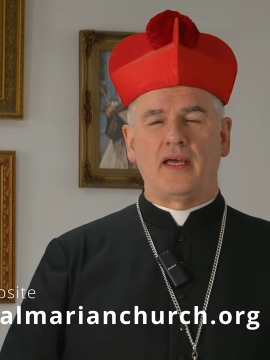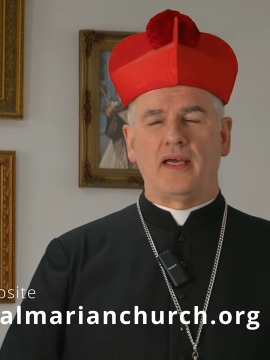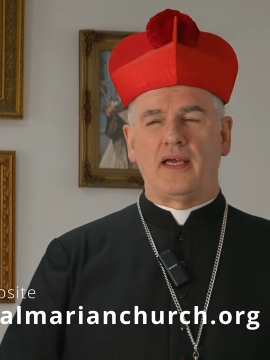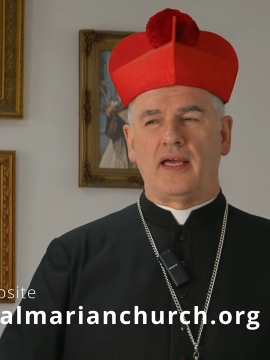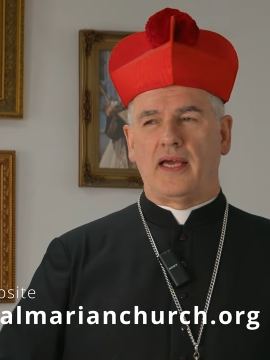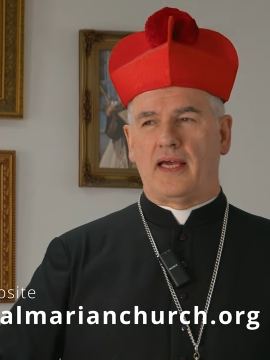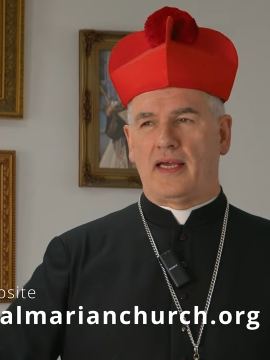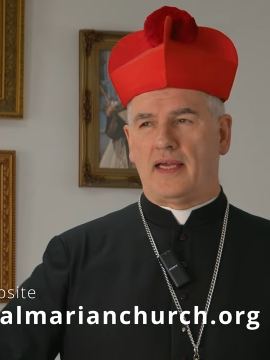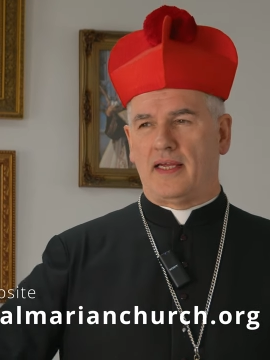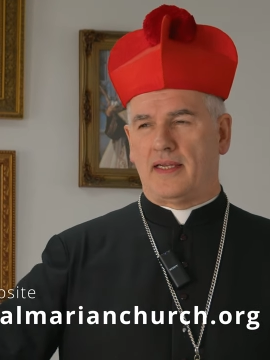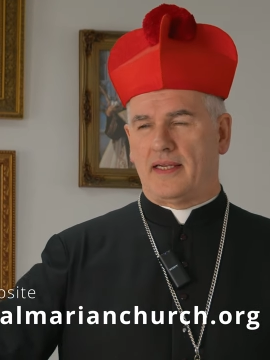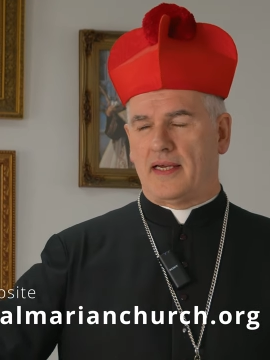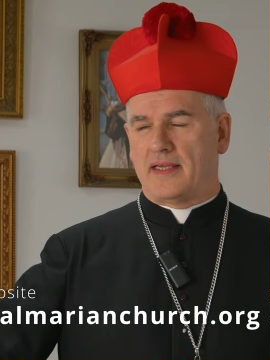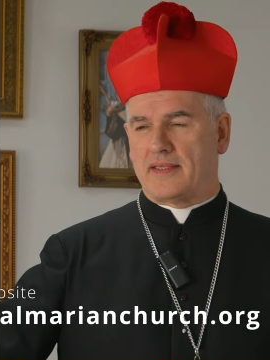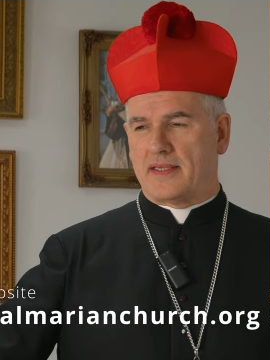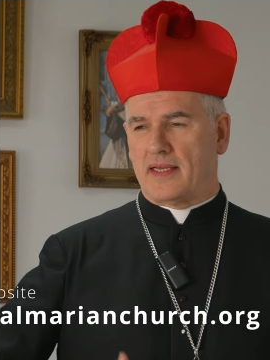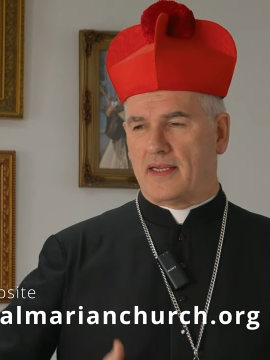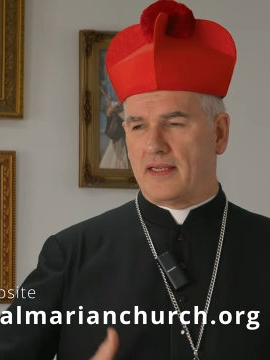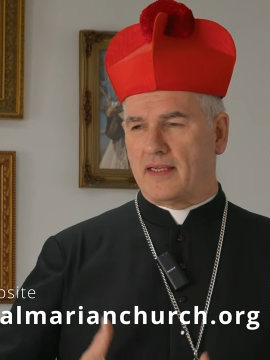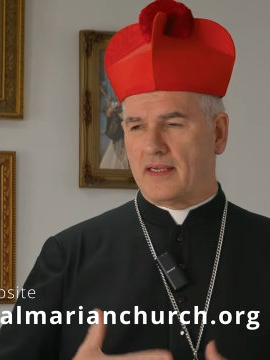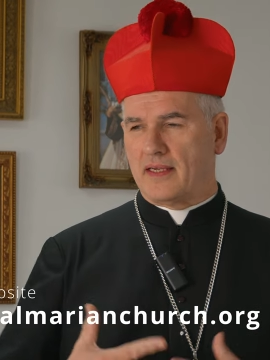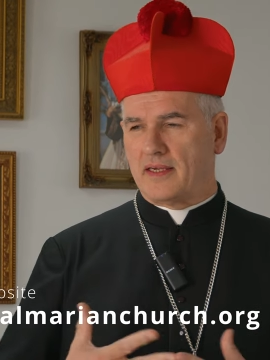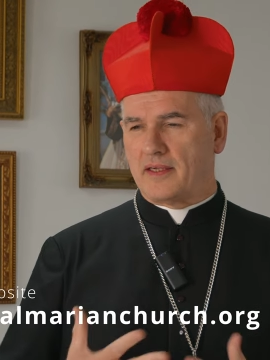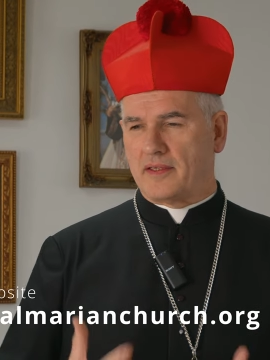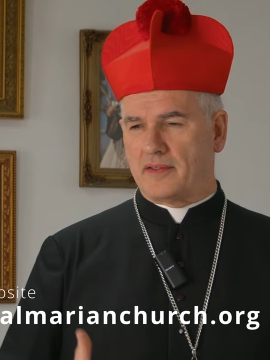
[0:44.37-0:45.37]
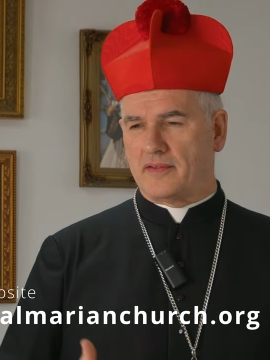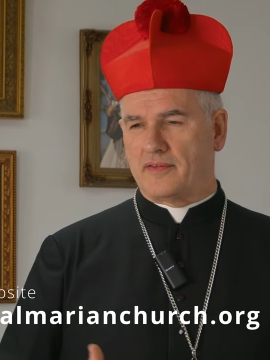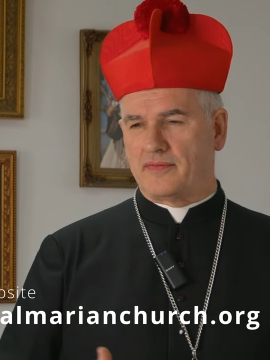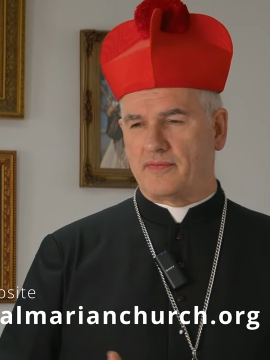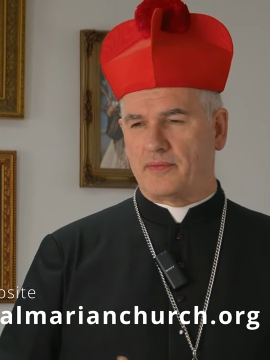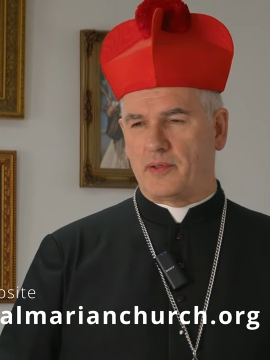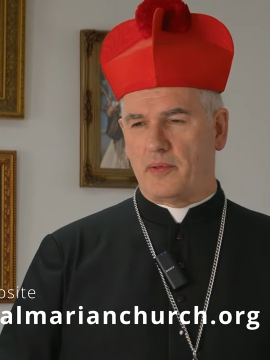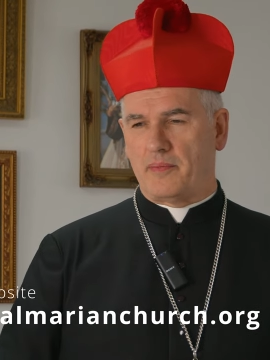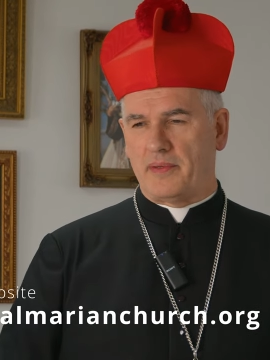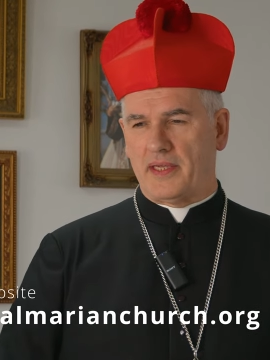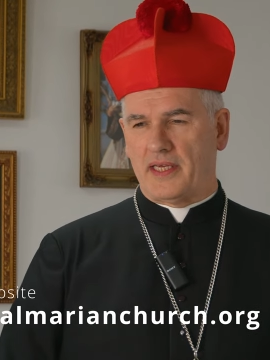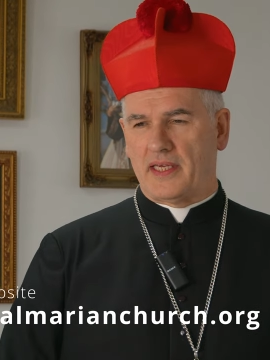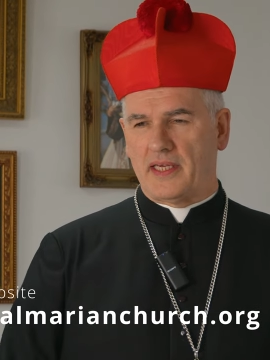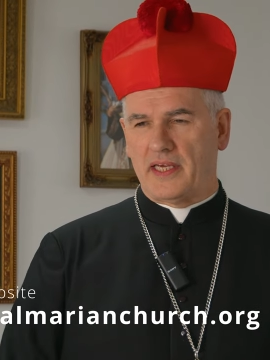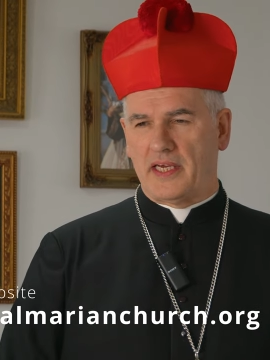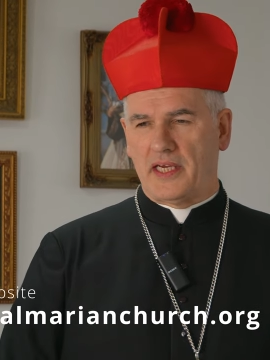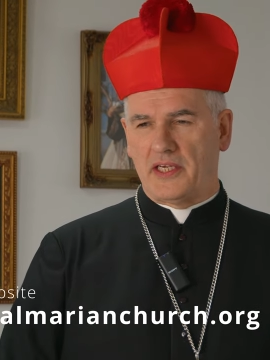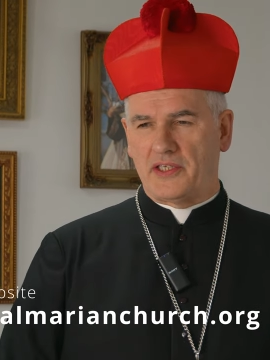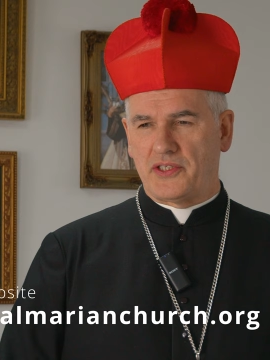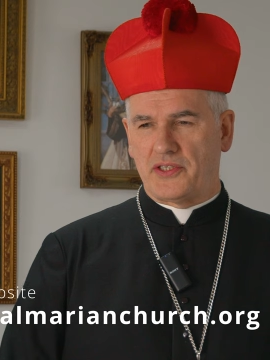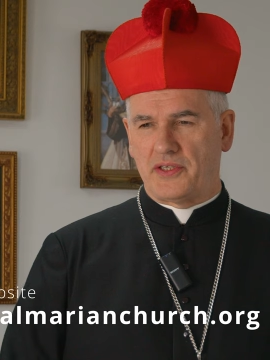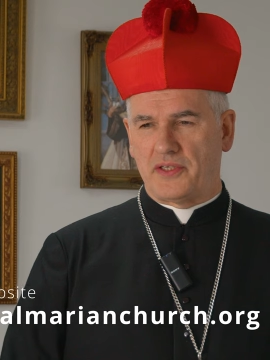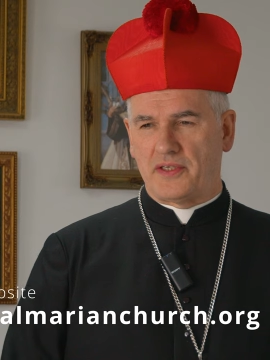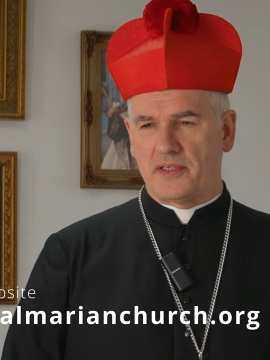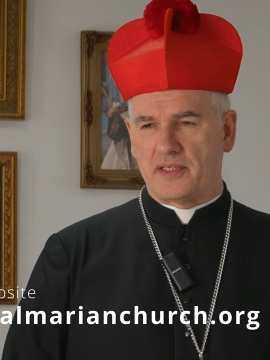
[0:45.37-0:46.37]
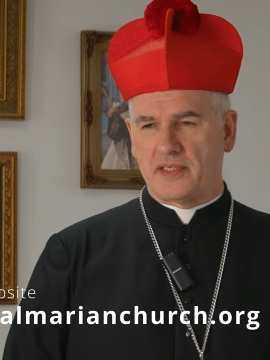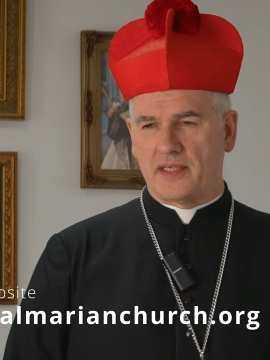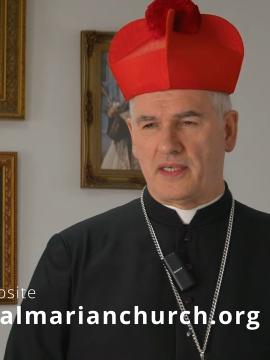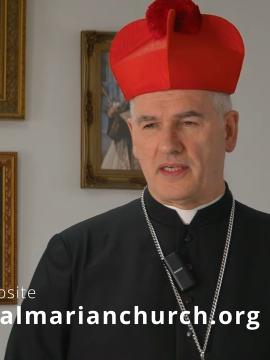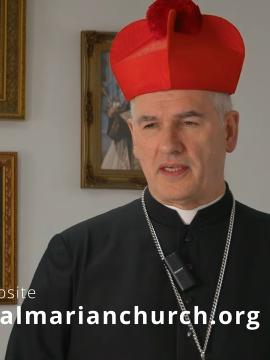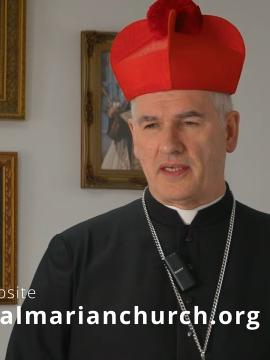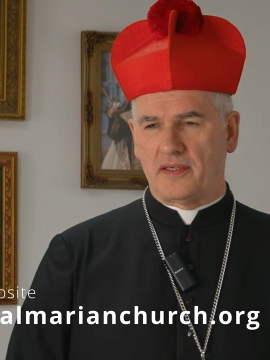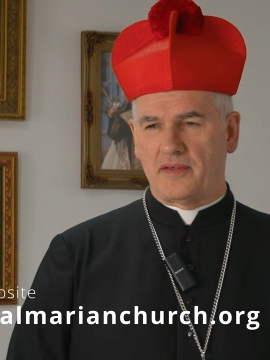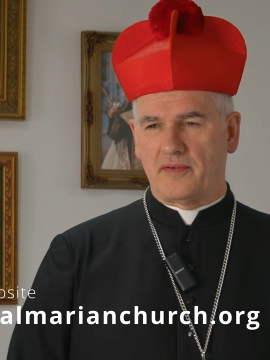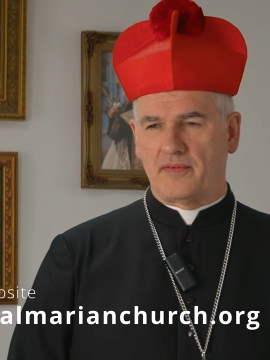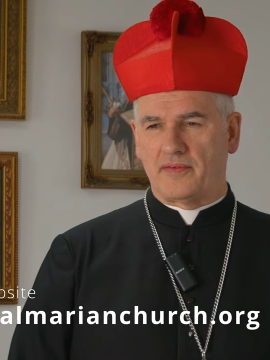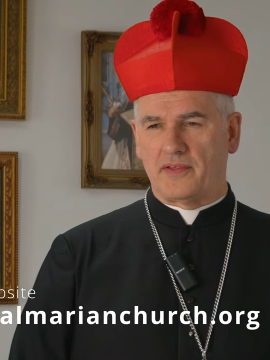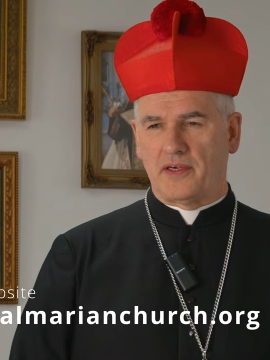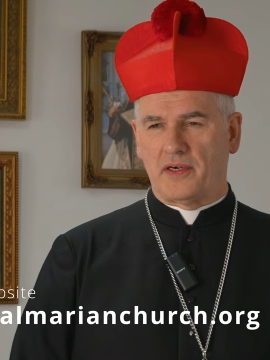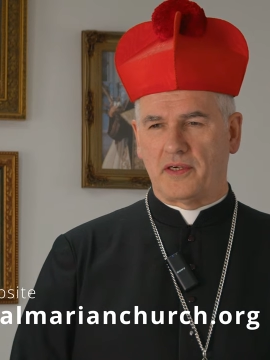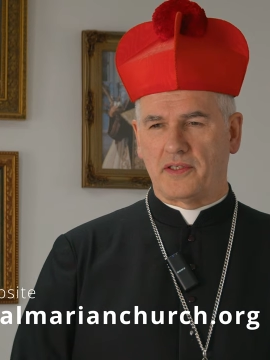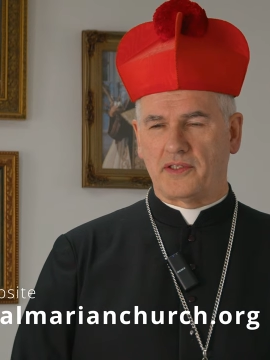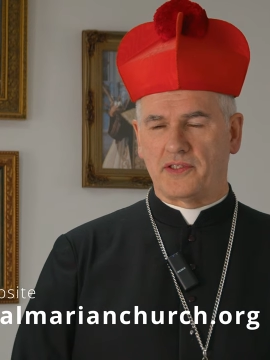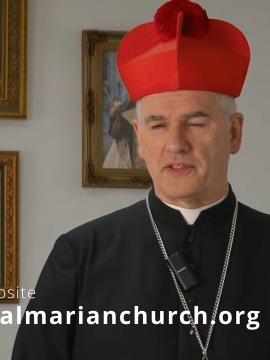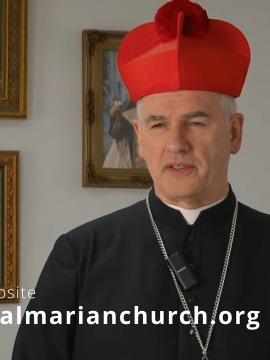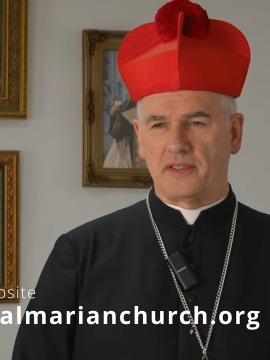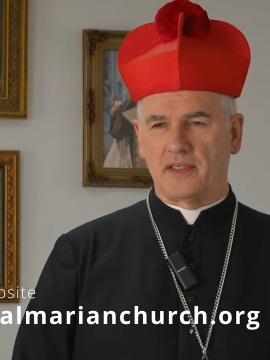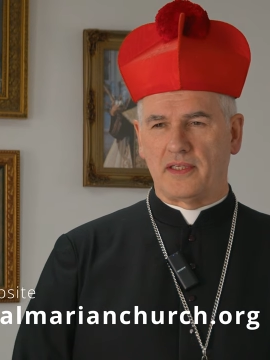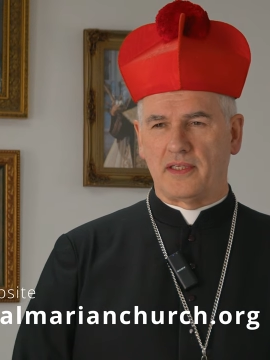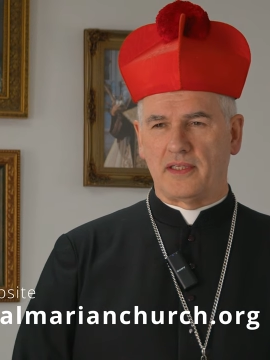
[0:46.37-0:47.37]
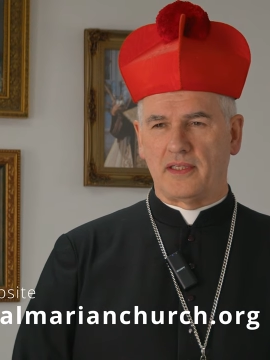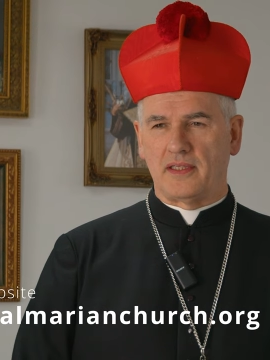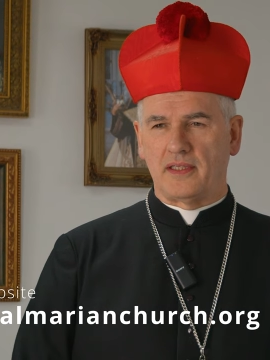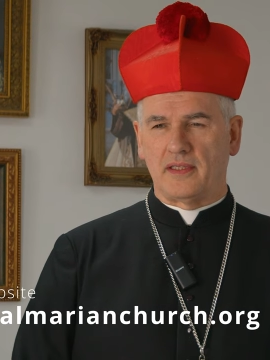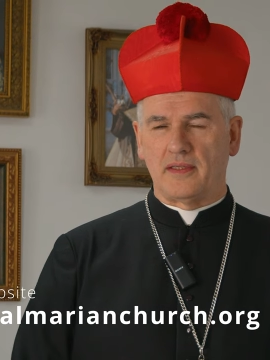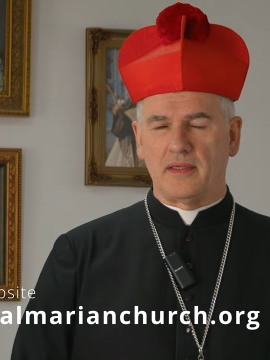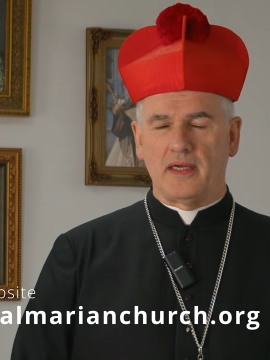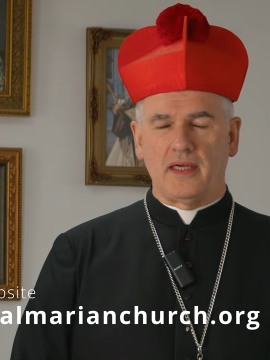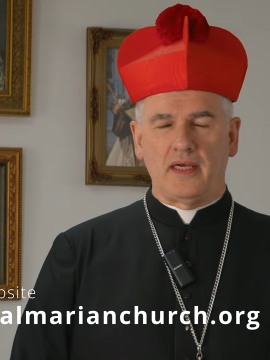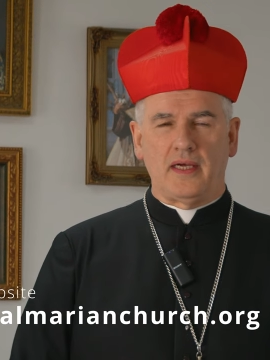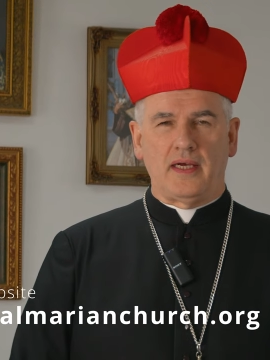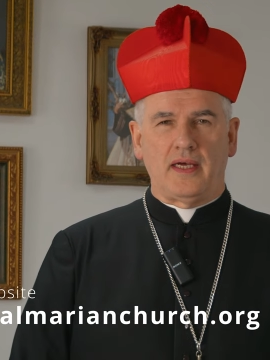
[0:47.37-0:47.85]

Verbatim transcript: It has a lot of publications, a lot of doctrinal